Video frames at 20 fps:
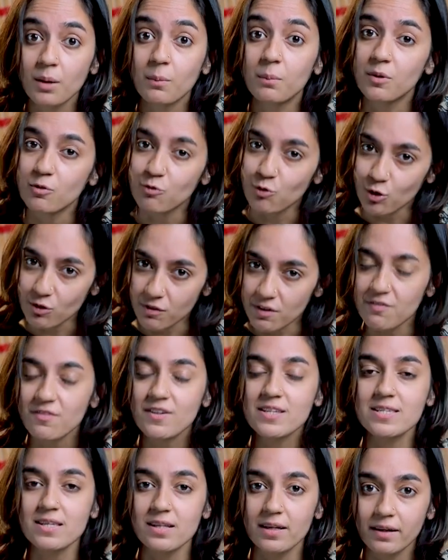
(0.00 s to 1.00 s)
before we
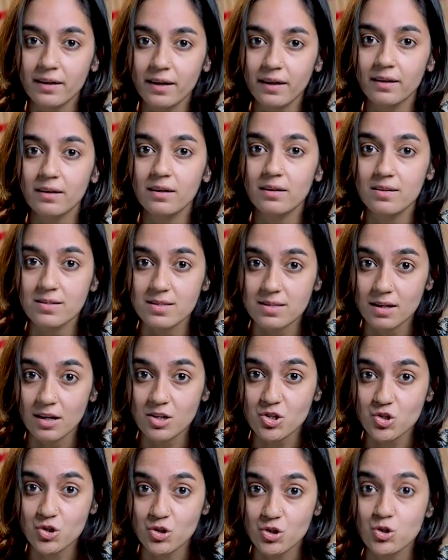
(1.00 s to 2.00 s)
facilitate the
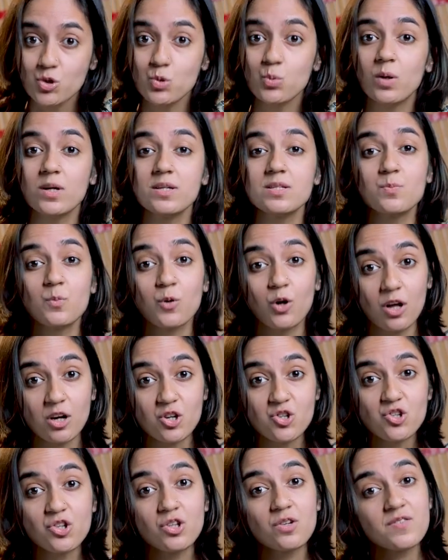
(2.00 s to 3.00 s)
discussion towards
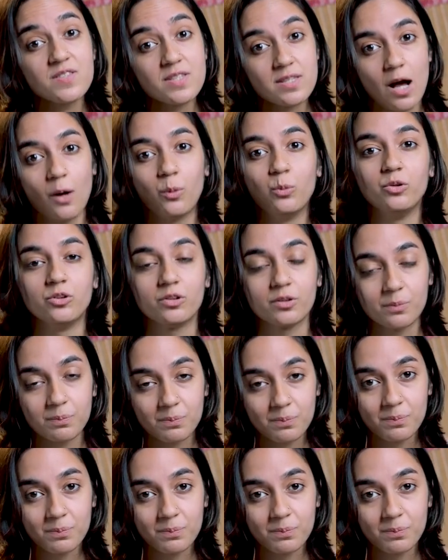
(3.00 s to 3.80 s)
production of sound.